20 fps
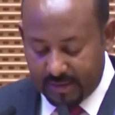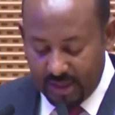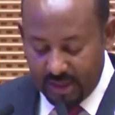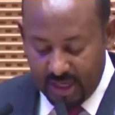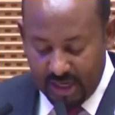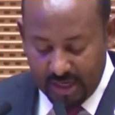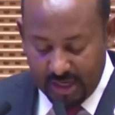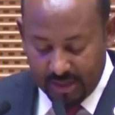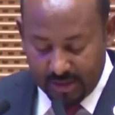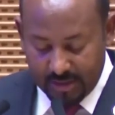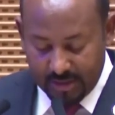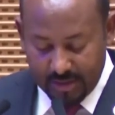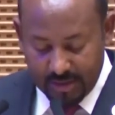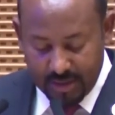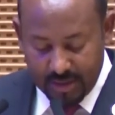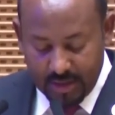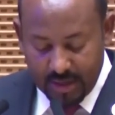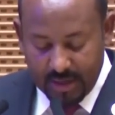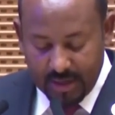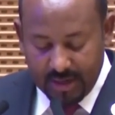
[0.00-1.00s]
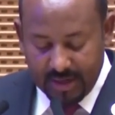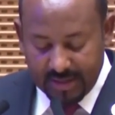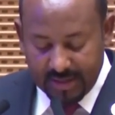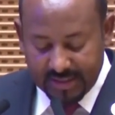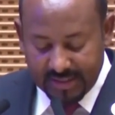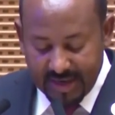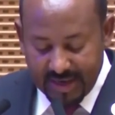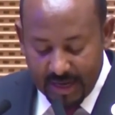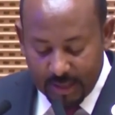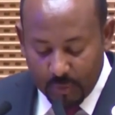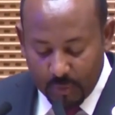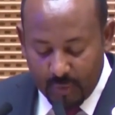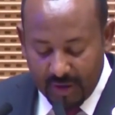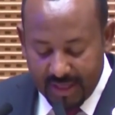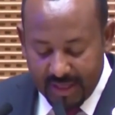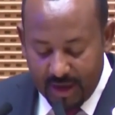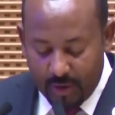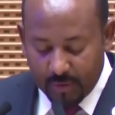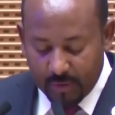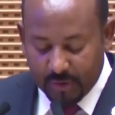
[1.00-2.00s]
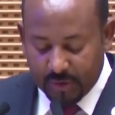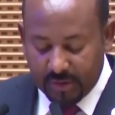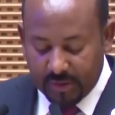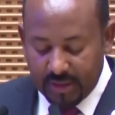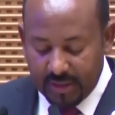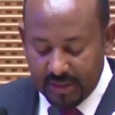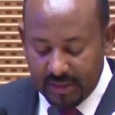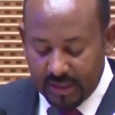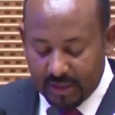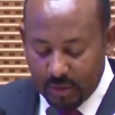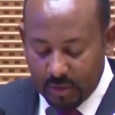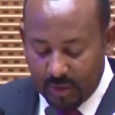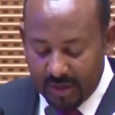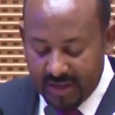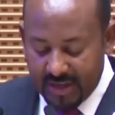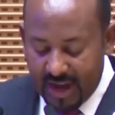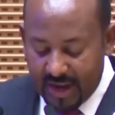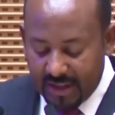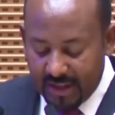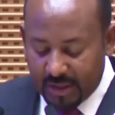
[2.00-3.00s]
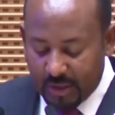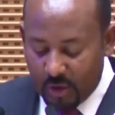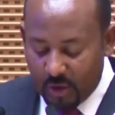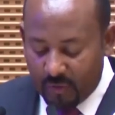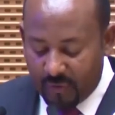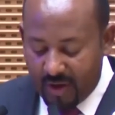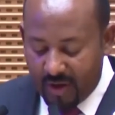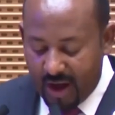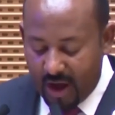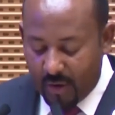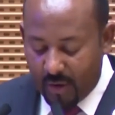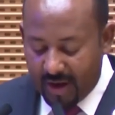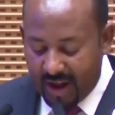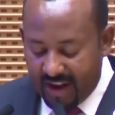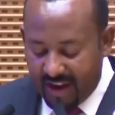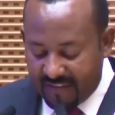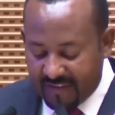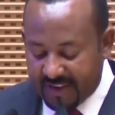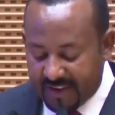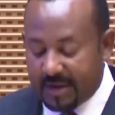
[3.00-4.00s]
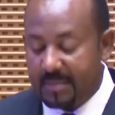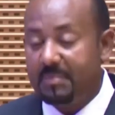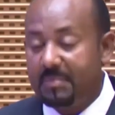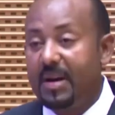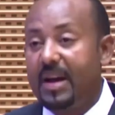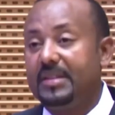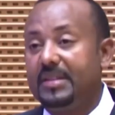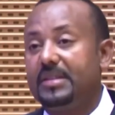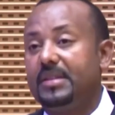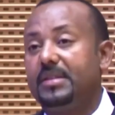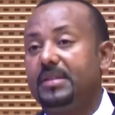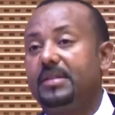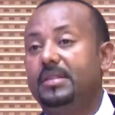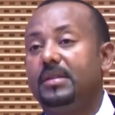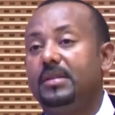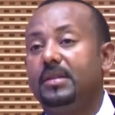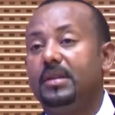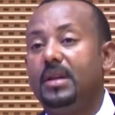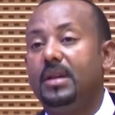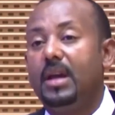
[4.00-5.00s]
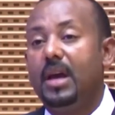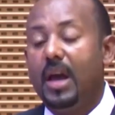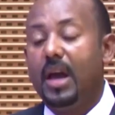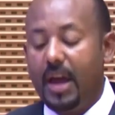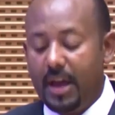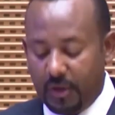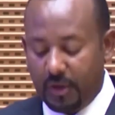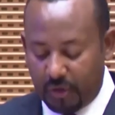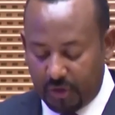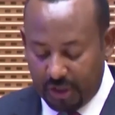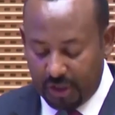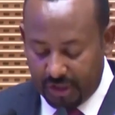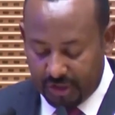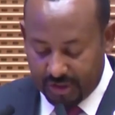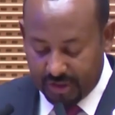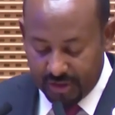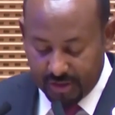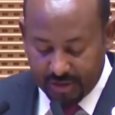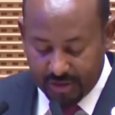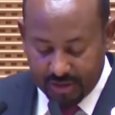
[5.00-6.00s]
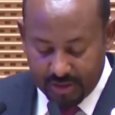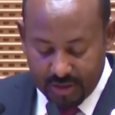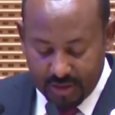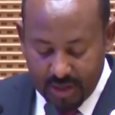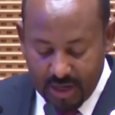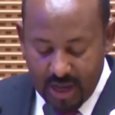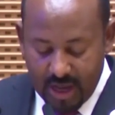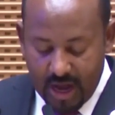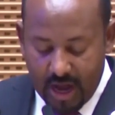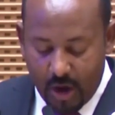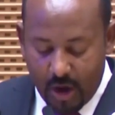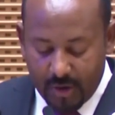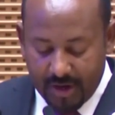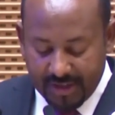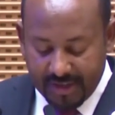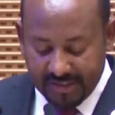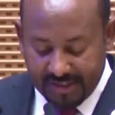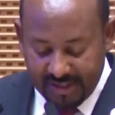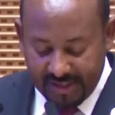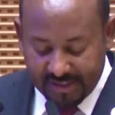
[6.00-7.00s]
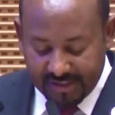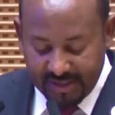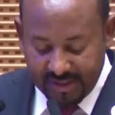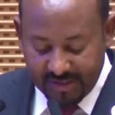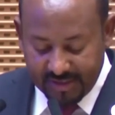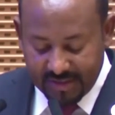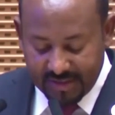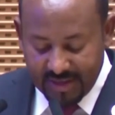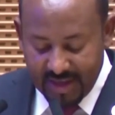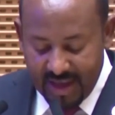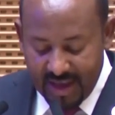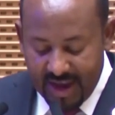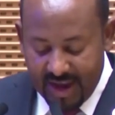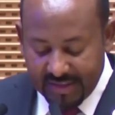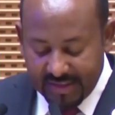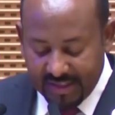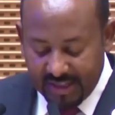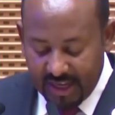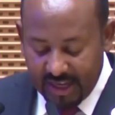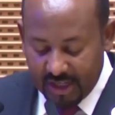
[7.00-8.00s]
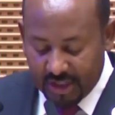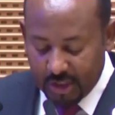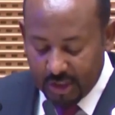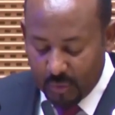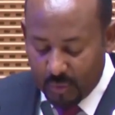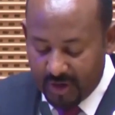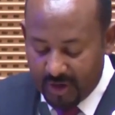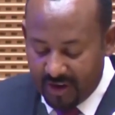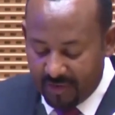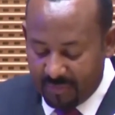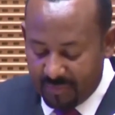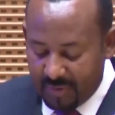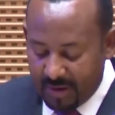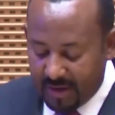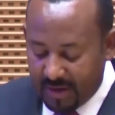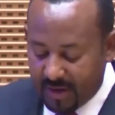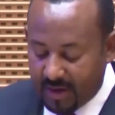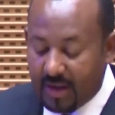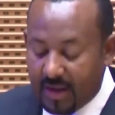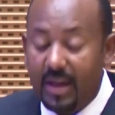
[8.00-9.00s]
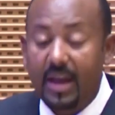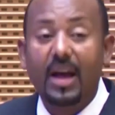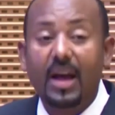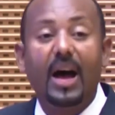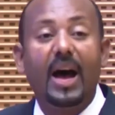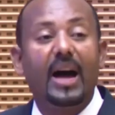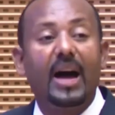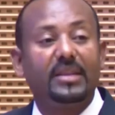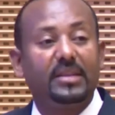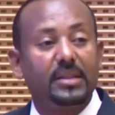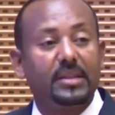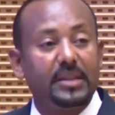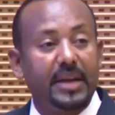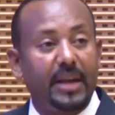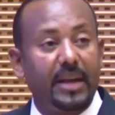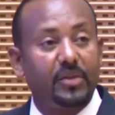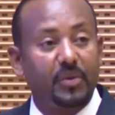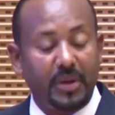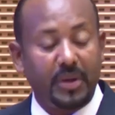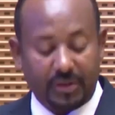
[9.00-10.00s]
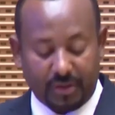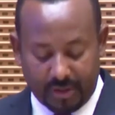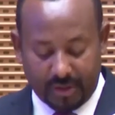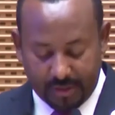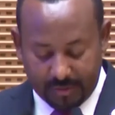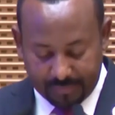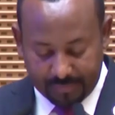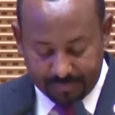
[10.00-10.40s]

the year is that without the solidarity of our African brothers and sisters, our existence as a nation would have been at great risk.